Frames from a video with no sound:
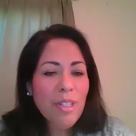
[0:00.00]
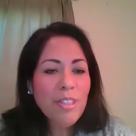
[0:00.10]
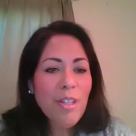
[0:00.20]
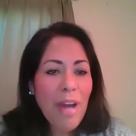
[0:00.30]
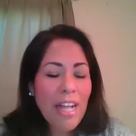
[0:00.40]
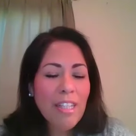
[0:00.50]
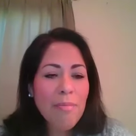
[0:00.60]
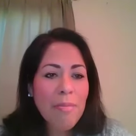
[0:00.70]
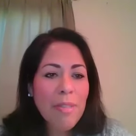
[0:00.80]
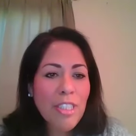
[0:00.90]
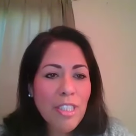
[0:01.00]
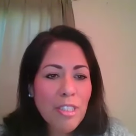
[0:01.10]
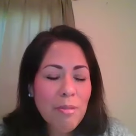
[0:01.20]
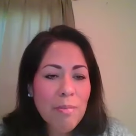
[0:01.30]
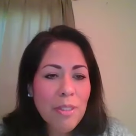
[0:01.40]
So, Alan, maybe just
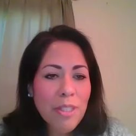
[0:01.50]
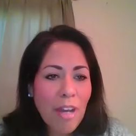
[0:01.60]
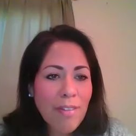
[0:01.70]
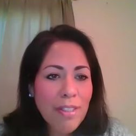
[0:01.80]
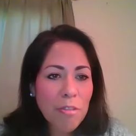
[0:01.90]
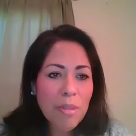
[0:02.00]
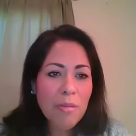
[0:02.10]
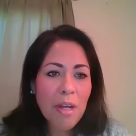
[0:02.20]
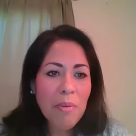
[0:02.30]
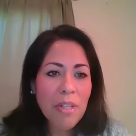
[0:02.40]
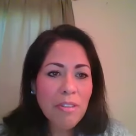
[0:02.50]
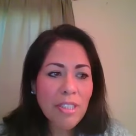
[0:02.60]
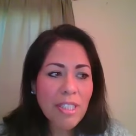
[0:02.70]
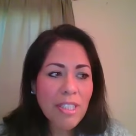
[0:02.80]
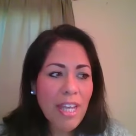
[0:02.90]
to build off a little bit about what you
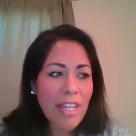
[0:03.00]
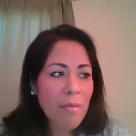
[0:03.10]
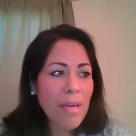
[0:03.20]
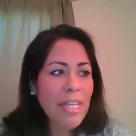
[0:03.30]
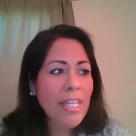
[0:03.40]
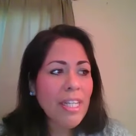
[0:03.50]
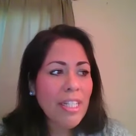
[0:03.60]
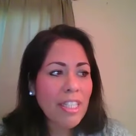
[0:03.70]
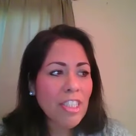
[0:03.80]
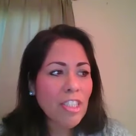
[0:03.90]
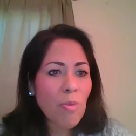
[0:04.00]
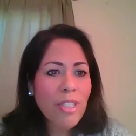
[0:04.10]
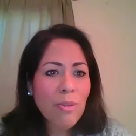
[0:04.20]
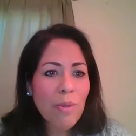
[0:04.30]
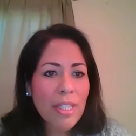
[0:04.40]
just said, making connections,
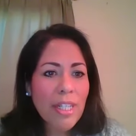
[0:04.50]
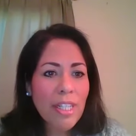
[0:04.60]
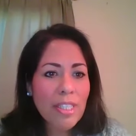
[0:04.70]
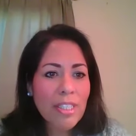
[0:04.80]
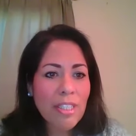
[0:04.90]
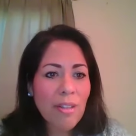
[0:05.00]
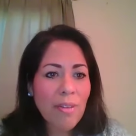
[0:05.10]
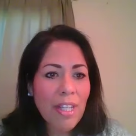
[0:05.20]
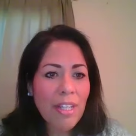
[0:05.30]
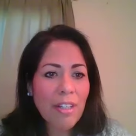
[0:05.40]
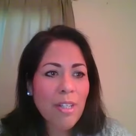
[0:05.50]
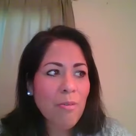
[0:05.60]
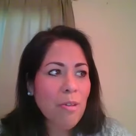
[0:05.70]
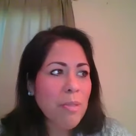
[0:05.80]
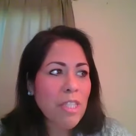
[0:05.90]
what's one connection you think
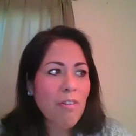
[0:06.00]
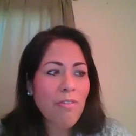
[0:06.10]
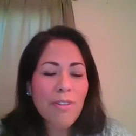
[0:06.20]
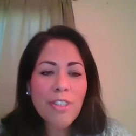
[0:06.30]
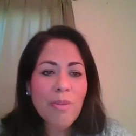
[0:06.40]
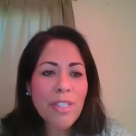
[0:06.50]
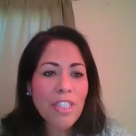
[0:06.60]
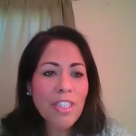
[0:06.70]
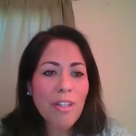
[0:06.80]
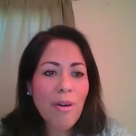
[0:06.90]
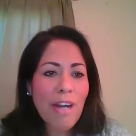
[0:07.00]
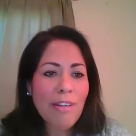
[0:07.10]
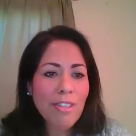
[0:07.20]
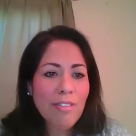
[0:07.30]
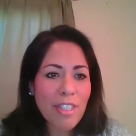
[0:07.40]
would be the first one they should go
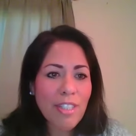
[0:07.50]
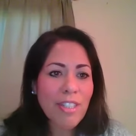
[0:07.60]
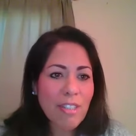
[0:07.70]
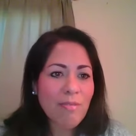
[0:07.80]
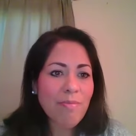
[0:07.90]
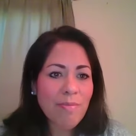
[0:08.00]
after if they could?